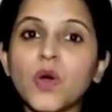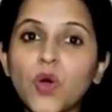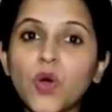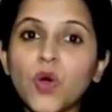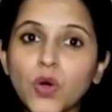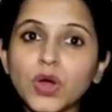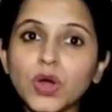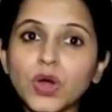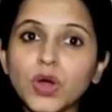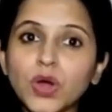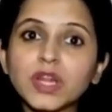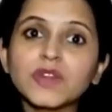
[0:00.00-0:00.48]

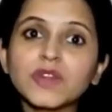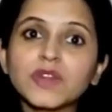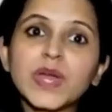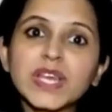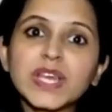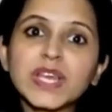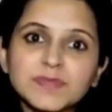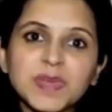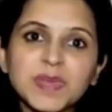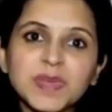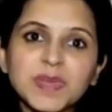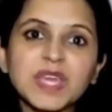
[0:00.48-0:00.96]

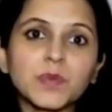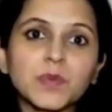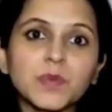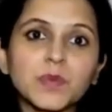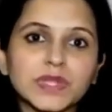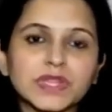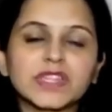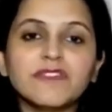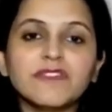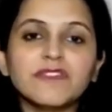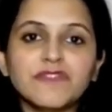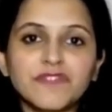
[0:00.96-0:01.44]
always be
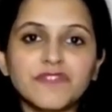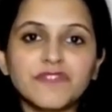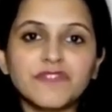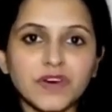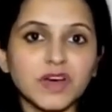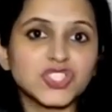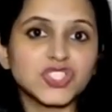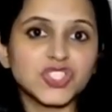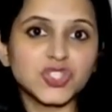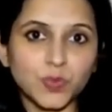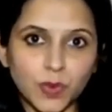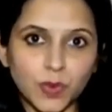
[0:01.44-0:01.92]
with the
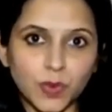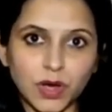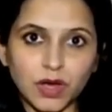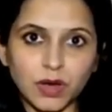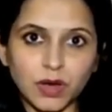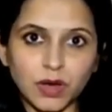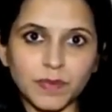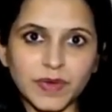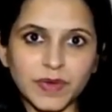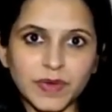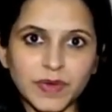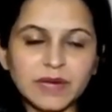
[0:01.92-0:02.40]
first
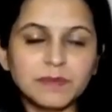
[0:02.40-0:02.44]
verb.